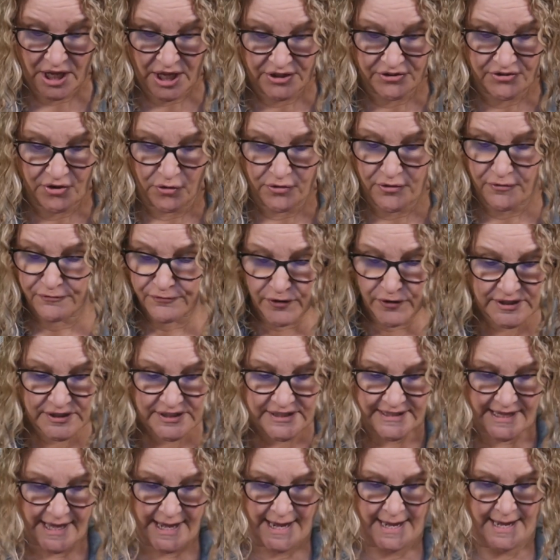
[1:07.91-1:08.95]
So the
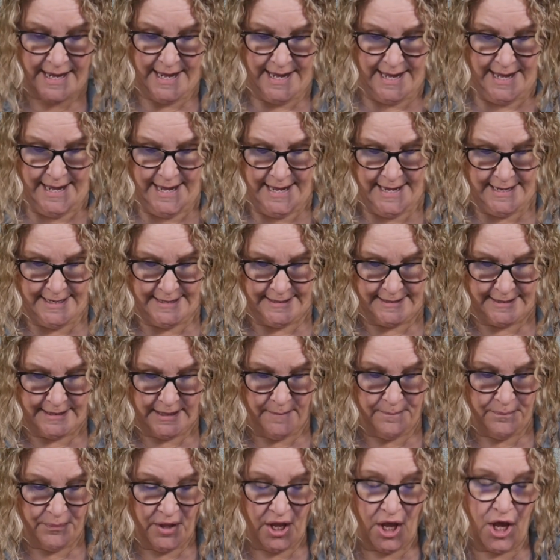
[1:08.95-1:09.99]
first thing
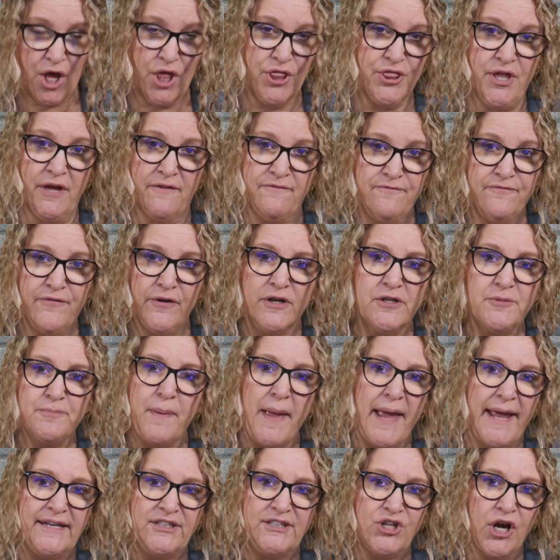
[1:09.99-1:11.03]
is, the first
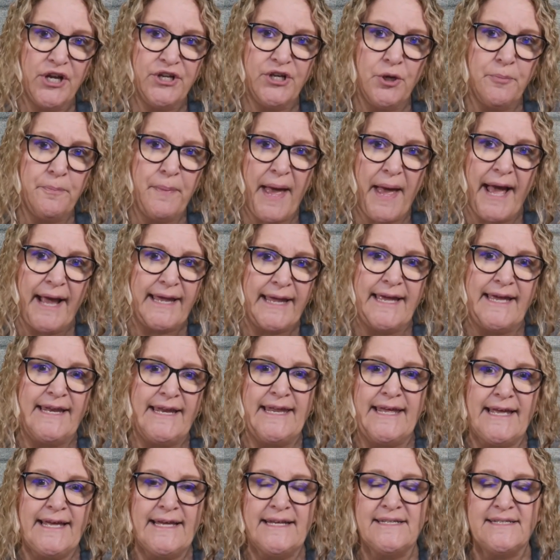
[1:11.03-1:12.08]
page on your
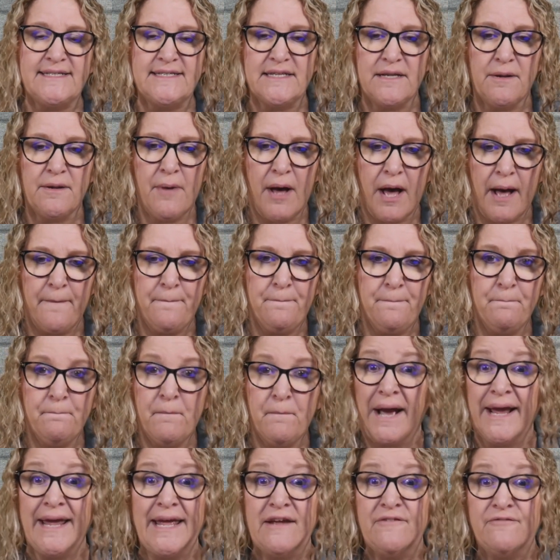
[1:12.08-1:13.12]
packet is
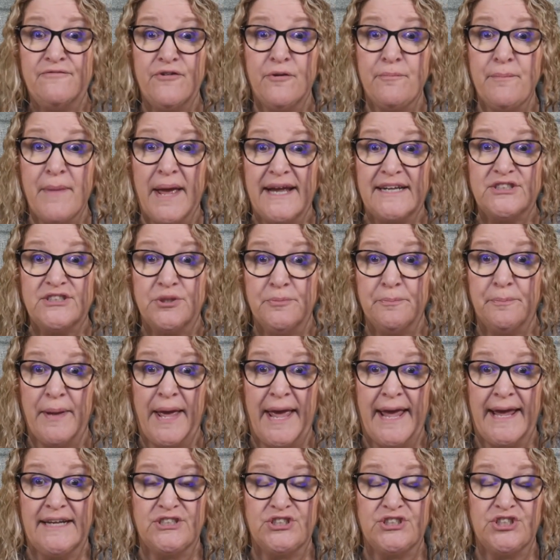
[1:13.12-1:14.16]
my information
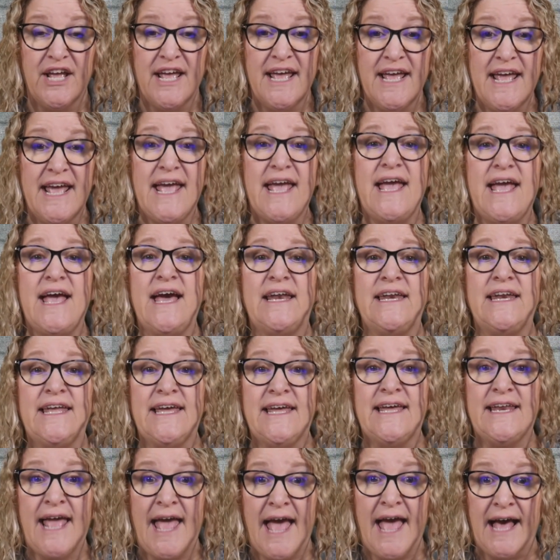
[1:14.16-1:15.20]
page, and
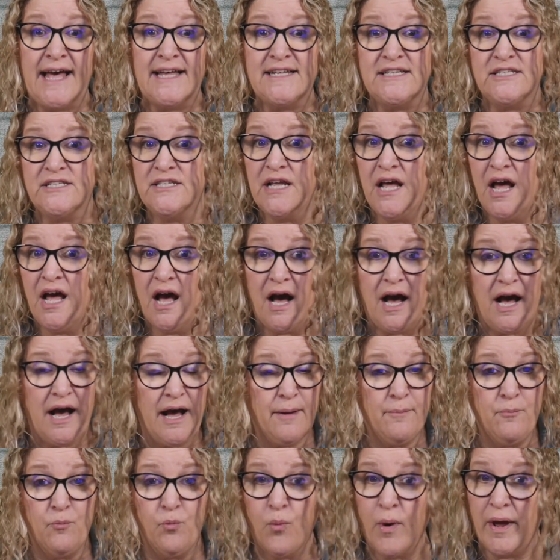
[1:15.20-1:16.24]
it has
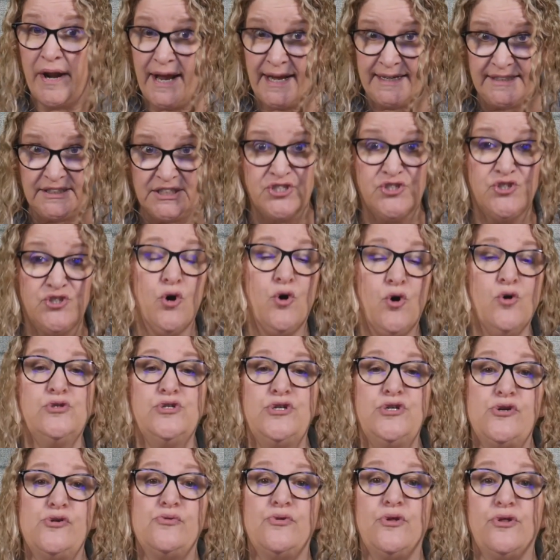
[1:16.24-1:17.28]
what I just told
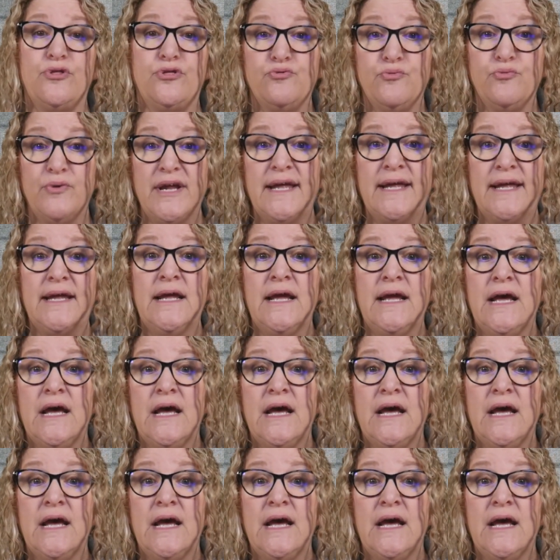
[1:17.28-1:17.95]
you, the 3